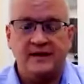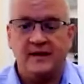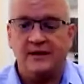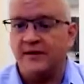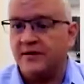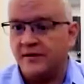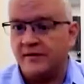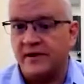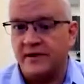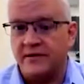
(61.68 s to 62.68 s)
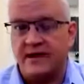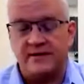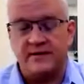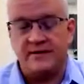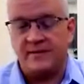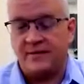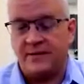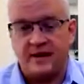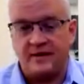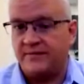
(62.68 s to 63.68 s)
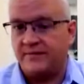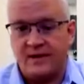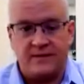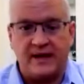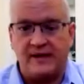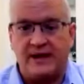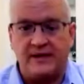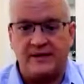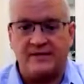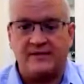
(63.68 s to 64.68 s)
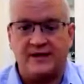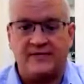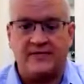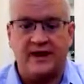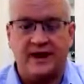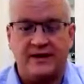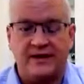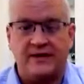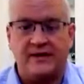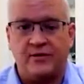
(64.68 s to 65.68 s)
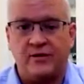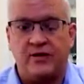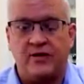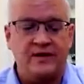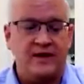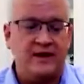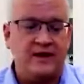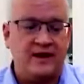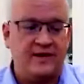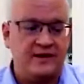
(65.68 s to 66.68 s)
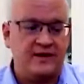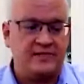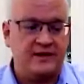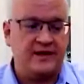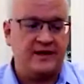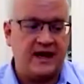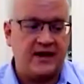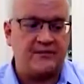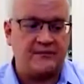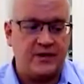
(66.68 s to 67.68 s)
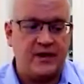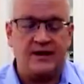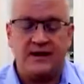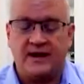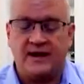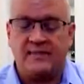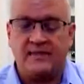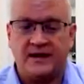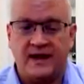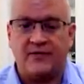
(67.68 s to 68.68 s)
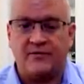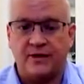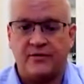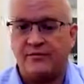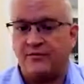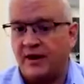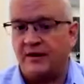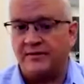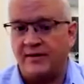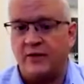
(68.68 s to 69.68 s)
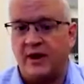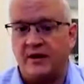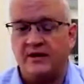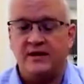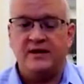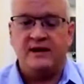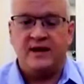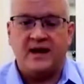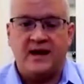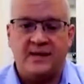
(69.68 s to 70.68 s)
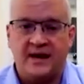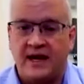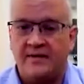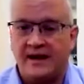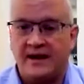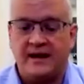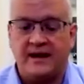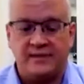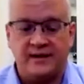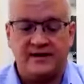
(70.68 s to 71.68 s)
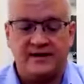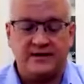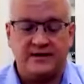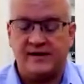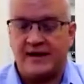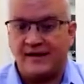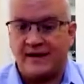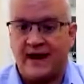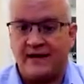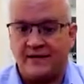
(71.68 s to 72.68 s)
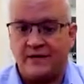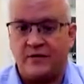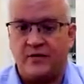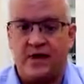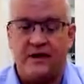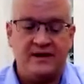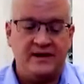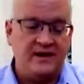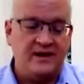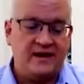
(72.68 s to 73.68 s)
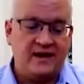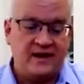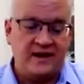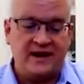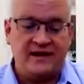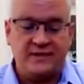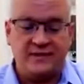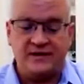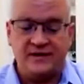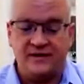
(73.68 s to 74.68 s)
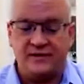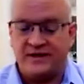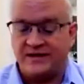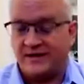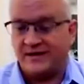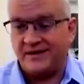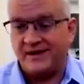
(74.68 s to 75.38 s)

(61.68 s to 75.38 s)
during those early months, and people had to, make a lot of decisions on the fly. I think as a whole, the industry got through it relatively well, but had to make a lot of quick decisions. You had that as number one. You had number two, which is,